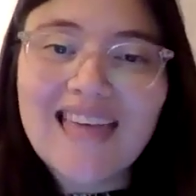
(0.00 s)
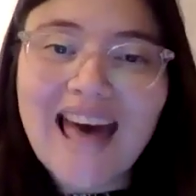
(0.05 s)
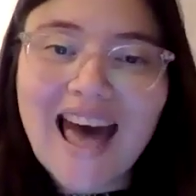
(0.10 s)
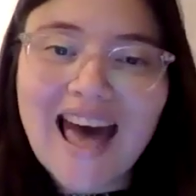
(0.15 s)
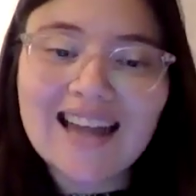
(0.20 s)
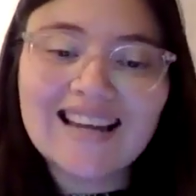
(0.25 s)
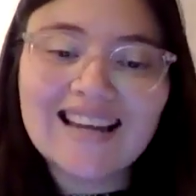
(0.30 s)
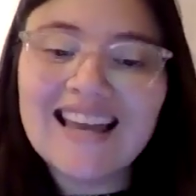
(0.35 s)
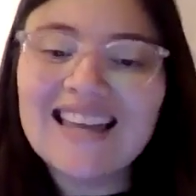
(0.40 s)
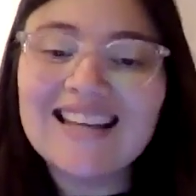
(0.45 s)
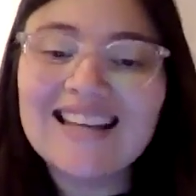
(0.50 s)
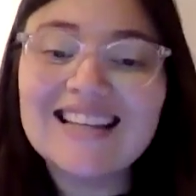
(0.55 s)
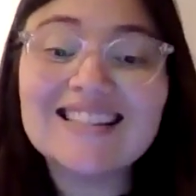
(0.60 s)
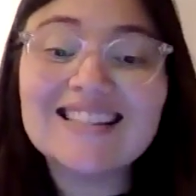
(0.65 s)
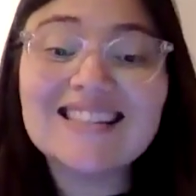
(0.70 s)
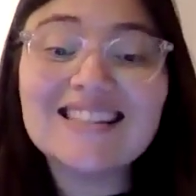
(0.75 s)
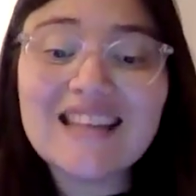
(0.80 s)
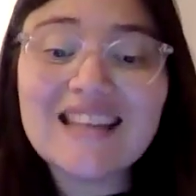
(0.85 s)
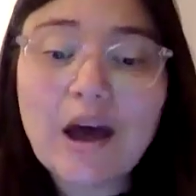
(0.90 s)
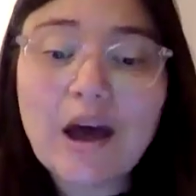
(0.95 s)
that in
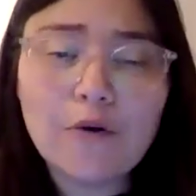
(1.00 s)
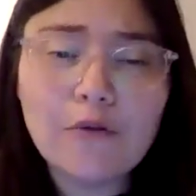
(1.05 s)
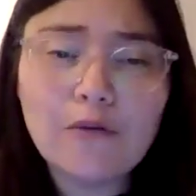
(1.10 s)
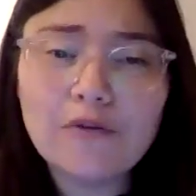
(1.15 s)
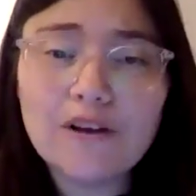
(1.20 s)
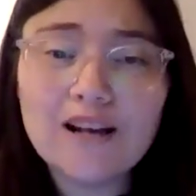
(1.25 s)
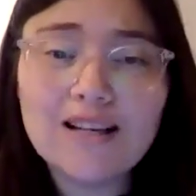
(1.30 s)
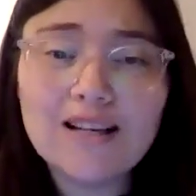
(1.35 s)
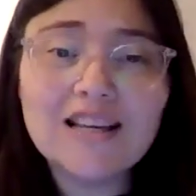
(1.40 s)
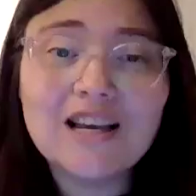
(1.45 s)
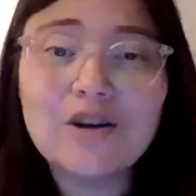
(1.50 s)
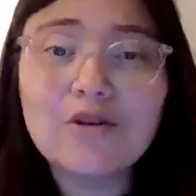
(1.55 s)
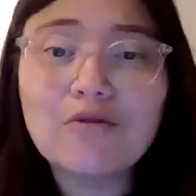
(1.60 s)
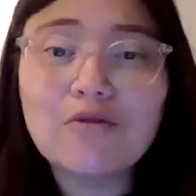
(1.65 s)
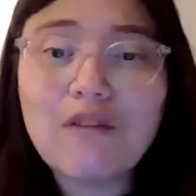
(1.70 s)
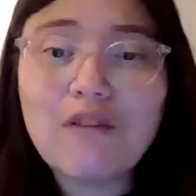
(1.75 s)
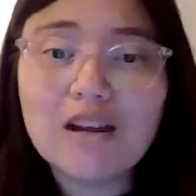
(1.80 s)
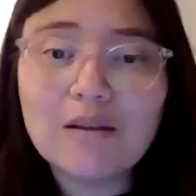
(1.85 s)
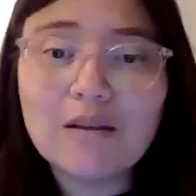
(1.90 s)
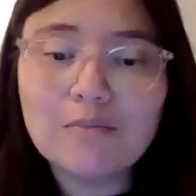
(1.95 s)
itself is
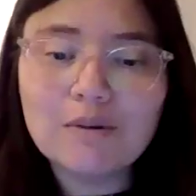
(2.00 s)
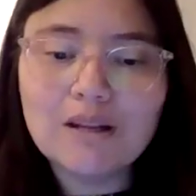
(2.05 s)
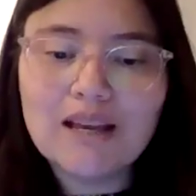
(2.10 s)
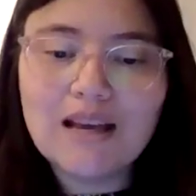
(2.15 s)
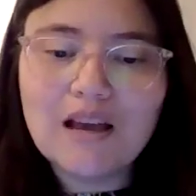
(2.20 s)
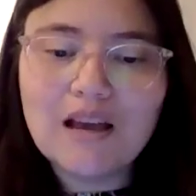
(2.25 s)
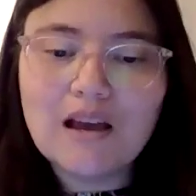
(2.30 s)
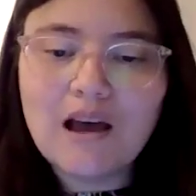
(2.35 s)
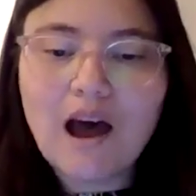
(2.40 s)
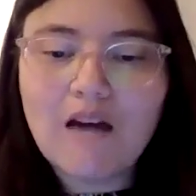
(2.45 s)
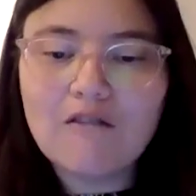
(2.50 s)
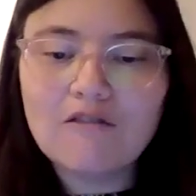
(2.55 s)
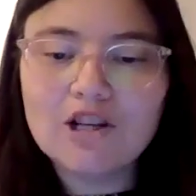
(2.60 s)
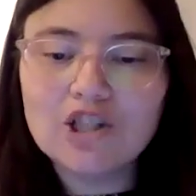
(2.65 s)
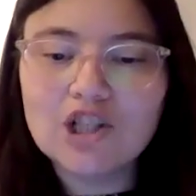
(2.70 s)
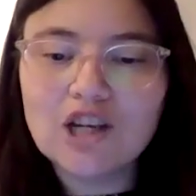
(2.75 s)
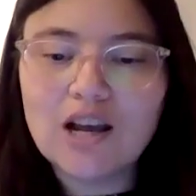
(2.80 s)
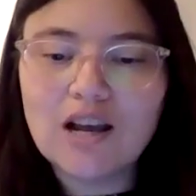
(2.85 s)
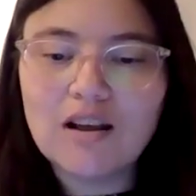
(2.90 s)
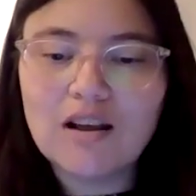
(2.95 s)
incredibly
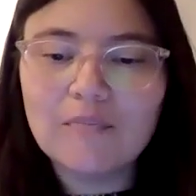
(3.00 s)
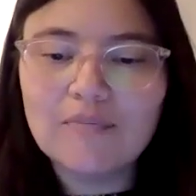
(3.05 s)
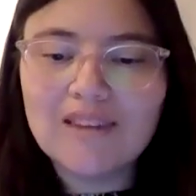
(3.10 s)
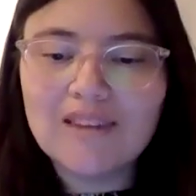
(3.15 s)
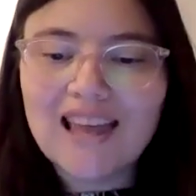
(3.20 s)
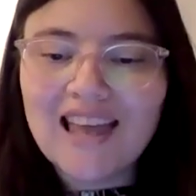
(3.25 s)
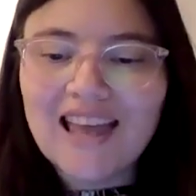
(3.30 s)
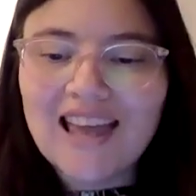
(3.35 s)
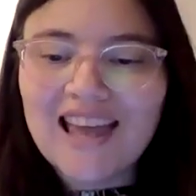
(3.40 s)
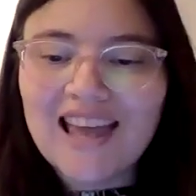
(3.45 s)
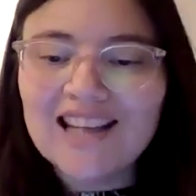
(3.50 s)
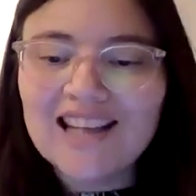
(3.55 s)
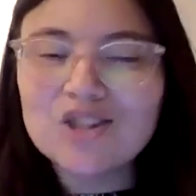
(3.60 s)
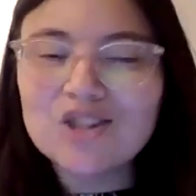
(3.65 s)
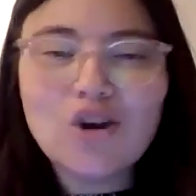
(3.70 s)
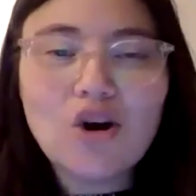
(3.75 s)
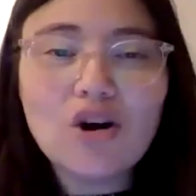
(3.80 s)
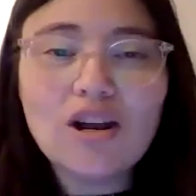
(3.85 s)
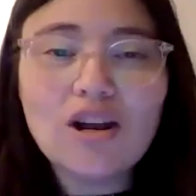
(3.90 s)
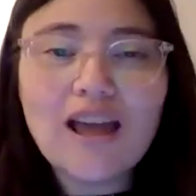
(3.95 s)
encouraging. It's
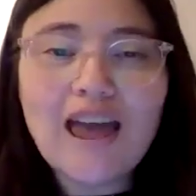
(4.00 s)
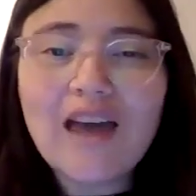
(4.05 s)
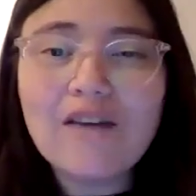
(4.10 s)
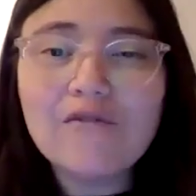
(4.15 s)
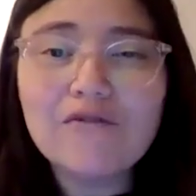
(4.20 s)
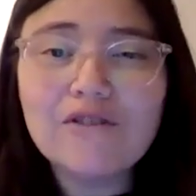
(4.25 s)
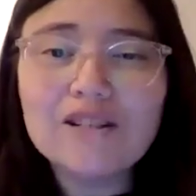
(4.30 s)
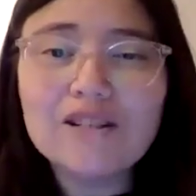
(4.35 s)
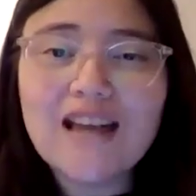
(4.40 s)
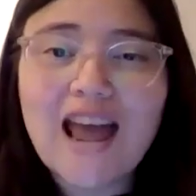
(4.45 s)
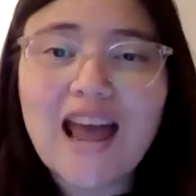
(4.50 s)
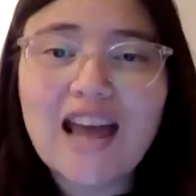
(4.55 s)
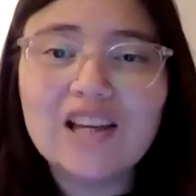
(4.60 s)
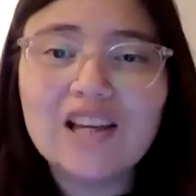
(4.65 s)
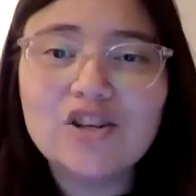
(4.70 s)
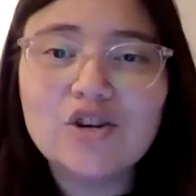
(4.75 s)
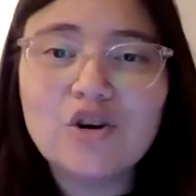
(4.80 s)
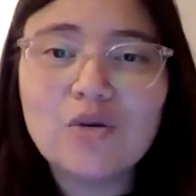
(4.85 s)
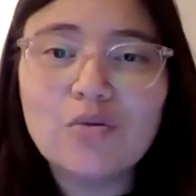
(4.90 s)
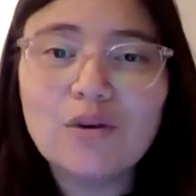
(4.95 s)
not every day
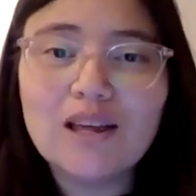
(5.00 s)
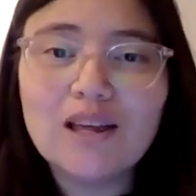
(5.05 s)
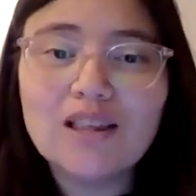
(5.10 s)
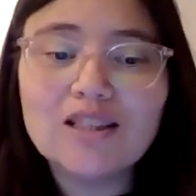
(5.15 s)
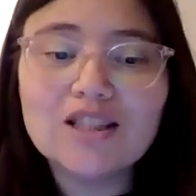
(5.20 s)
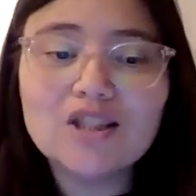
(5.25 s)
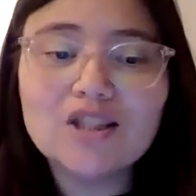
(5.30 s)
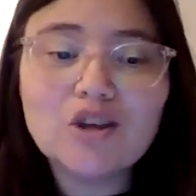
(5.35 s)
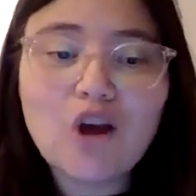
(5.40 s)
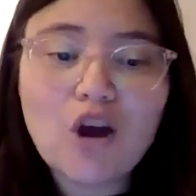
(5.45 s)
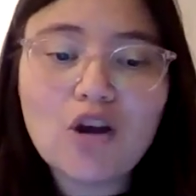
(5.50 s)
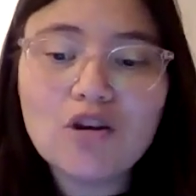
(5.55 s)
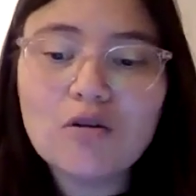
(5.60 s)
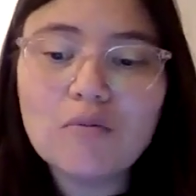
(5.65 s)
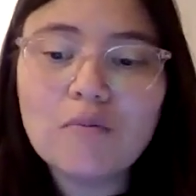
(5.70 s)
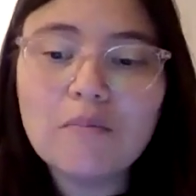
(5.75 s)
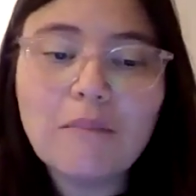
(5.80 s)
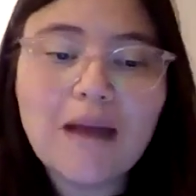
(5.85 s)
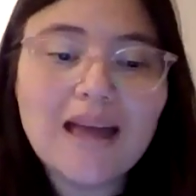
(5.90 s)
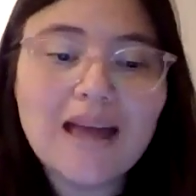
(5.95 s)
you're with
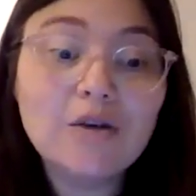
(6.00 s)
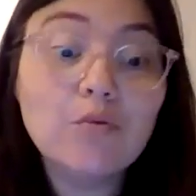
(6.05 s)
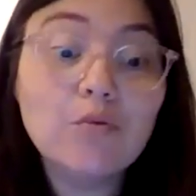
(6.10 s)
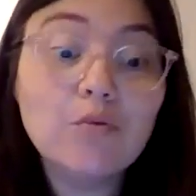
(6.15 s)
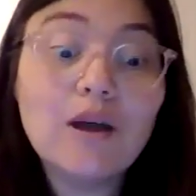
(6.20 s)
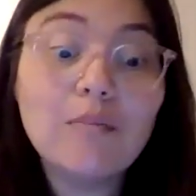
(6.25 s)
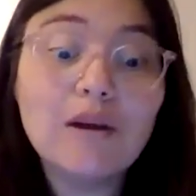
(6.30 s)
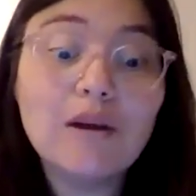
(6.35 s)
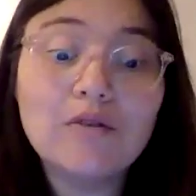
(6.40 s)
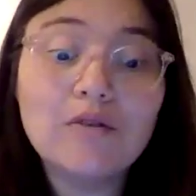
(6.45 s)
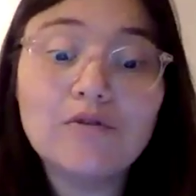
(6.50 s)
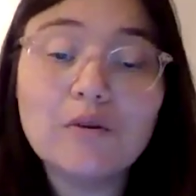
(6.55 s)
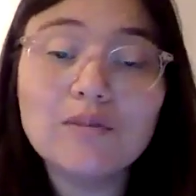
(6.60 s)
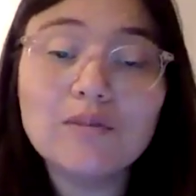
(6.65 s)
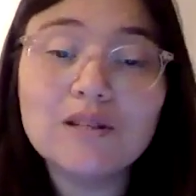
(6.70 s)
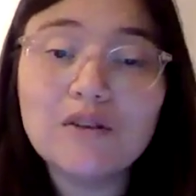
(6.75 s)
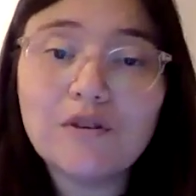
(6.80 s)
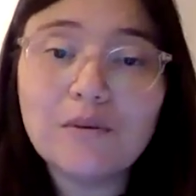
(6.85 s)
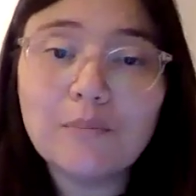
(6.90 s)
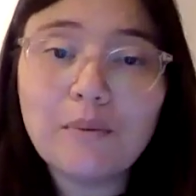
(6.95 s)
so many women from
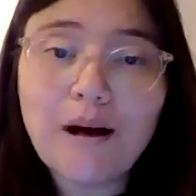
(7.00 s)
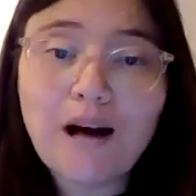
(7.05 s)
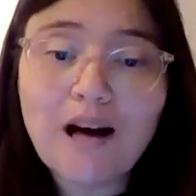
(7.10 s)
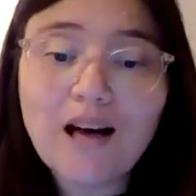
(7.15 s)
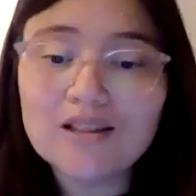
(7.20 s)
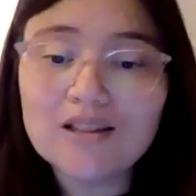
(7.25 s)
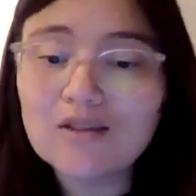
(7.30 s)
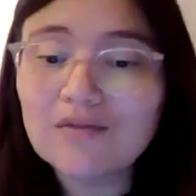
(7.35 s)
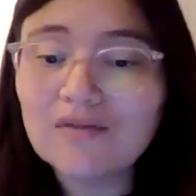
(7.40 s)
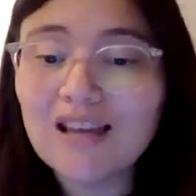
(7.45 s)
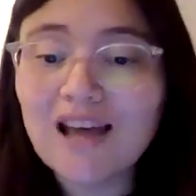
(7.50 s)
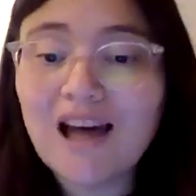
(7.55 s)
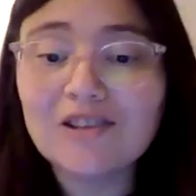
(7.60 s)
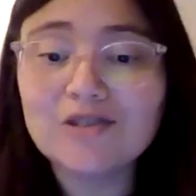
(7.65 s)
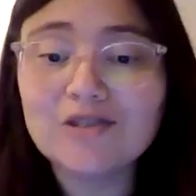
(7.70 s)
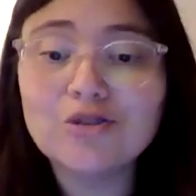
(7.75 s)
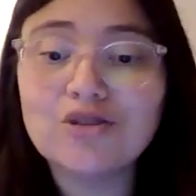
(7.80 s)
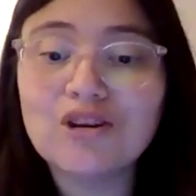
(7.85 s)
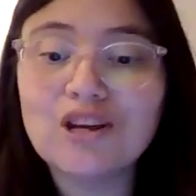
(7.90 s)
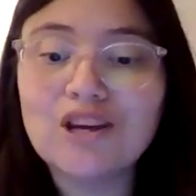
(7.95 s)
different parts of the
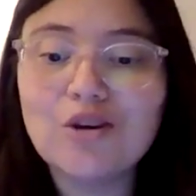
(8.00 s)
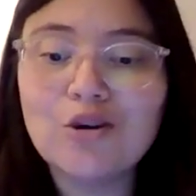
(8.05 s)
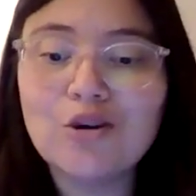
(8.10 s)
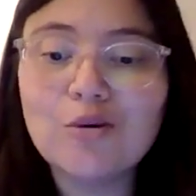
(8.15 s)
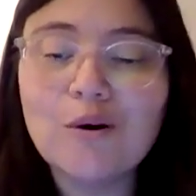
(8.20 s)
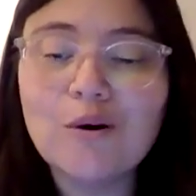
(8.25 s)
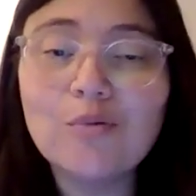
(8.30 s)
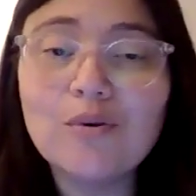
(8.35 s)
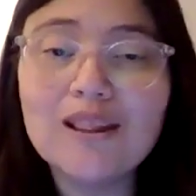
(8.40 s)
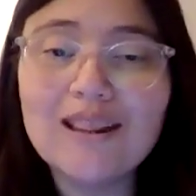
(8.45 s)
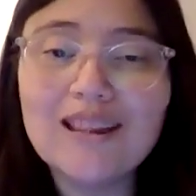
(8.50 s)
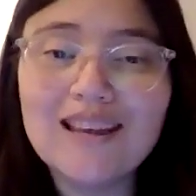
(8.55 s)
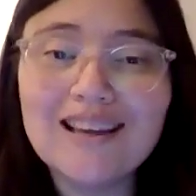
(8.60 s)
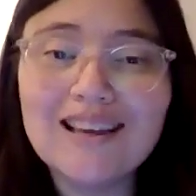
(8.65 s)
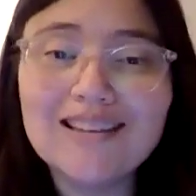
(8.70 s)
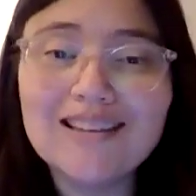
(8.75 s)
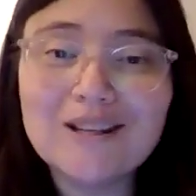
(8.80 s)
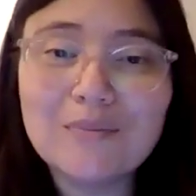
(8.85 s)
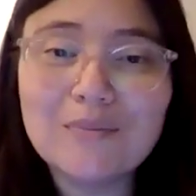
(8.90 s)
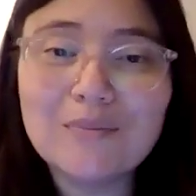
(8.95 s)
country who are
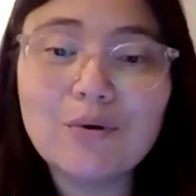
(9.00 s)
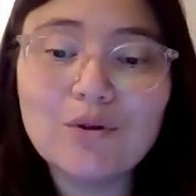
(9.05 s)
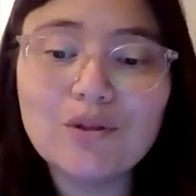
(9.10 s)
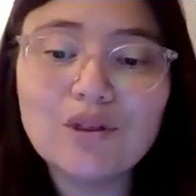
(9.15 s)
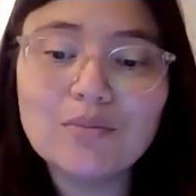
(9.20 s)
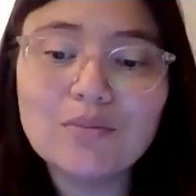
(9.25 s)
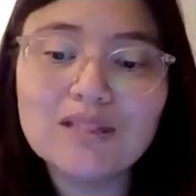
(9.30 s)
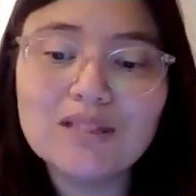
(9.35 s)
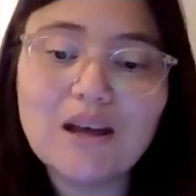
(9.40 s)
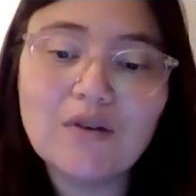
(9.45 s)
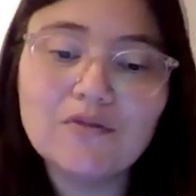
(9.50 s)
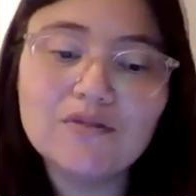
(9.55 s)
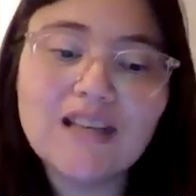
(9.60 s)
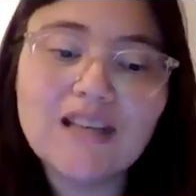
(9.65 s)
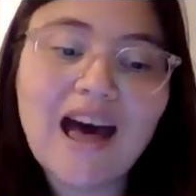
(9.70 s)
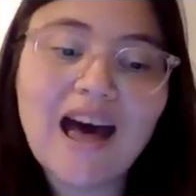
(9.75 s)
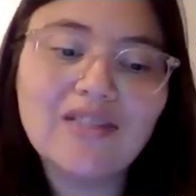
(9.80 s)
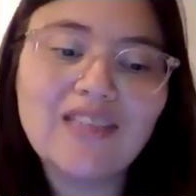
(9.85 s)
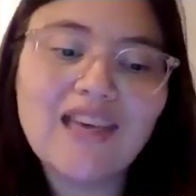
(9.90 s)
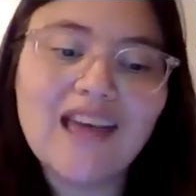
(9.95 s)
willing to put themselves
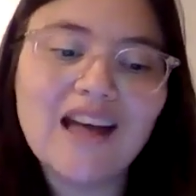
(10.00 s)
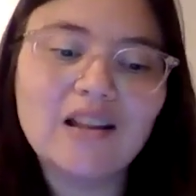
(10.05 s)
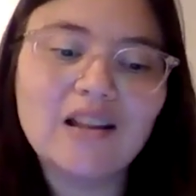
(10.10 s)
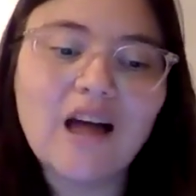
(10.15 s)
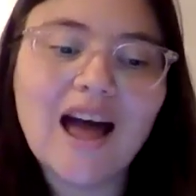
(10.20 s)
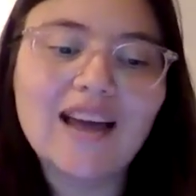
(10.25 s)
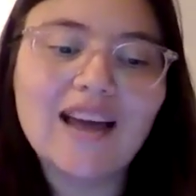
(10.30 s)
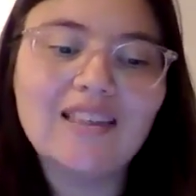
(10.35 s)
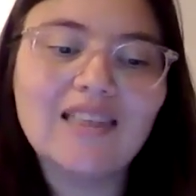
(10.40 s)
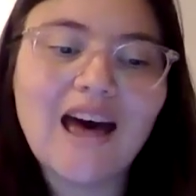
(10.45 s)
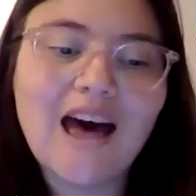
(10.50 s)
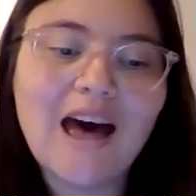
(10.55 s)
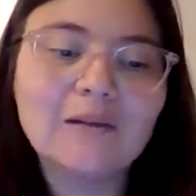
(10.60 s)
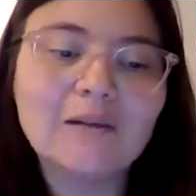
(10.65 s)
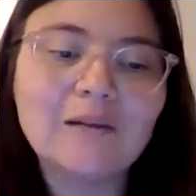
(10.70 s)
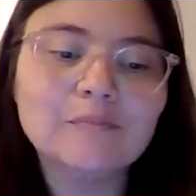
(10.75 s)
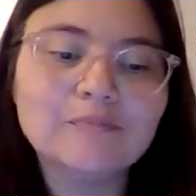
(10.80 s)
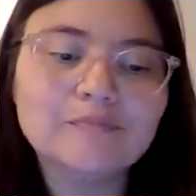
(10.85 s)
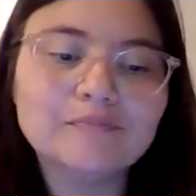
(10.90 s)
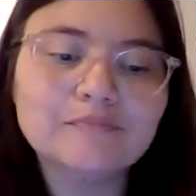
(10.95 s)
out there like that.
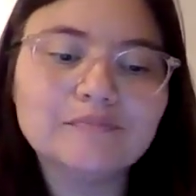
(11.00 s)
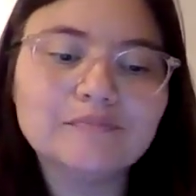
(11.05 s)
